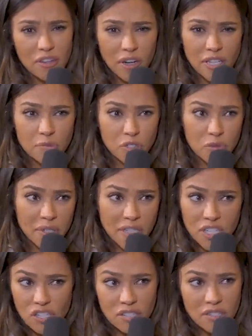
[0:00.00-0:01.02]
their husband doing
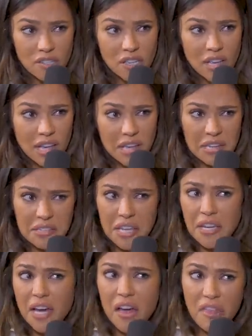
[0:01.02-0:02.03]
dishes. It is
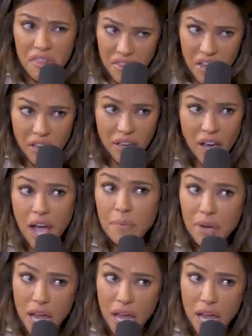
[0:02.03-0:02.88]
like a thing. I'm